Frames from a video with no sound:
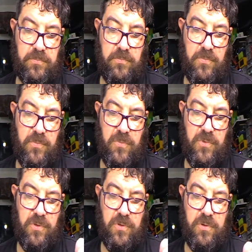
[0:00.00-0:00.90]

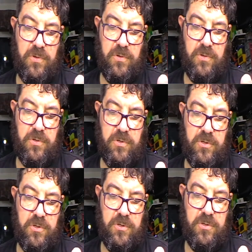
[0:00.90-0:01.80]

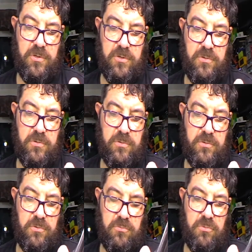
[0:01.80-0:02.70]

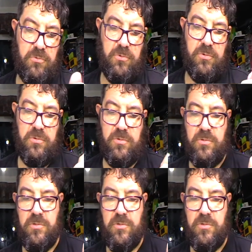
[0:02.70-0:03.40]
No one is speaking in this clip.